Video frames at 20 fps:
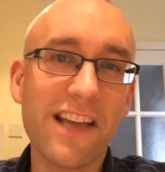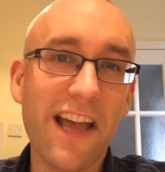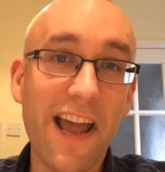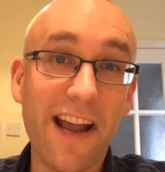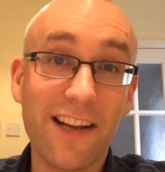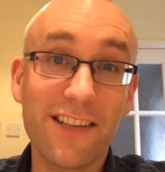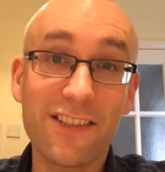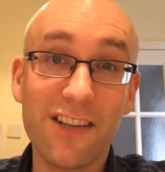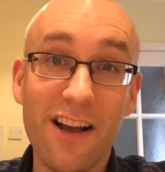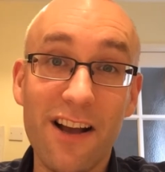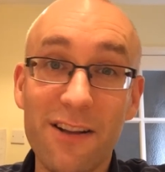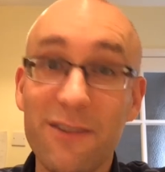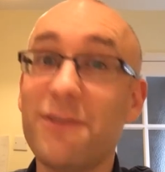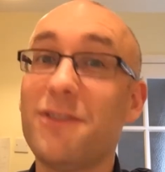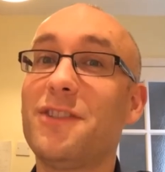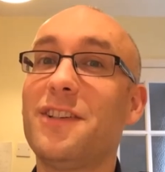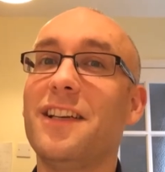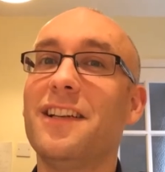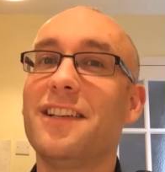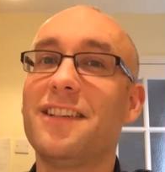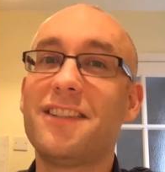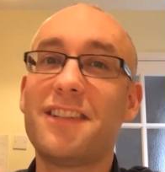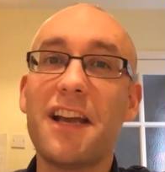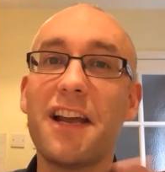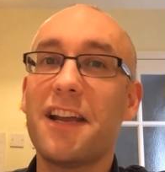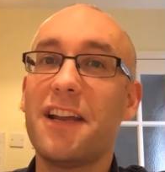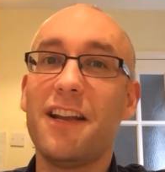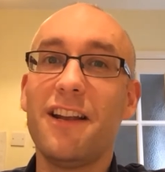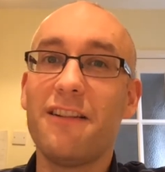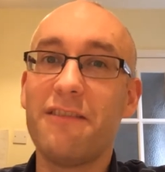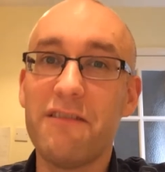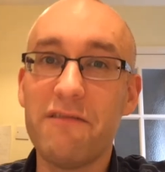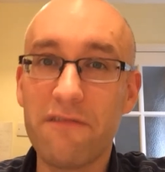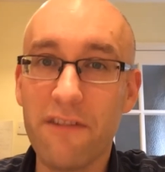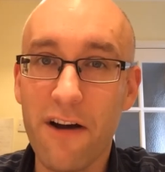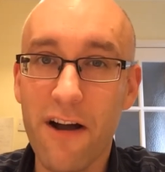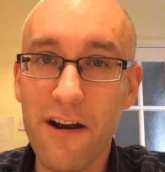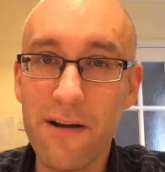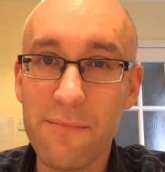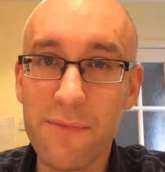exiles in a secular
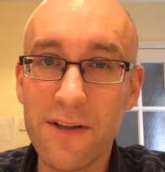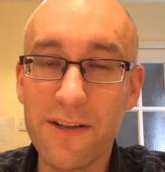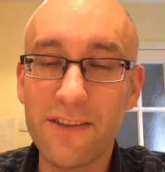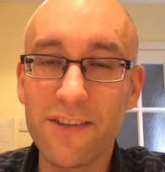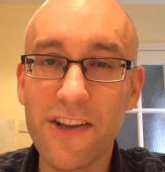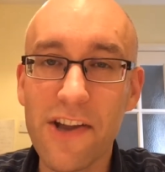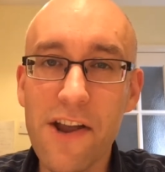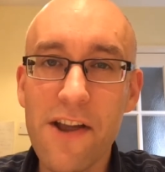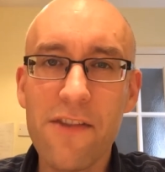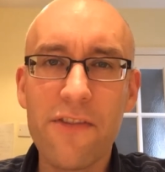environment,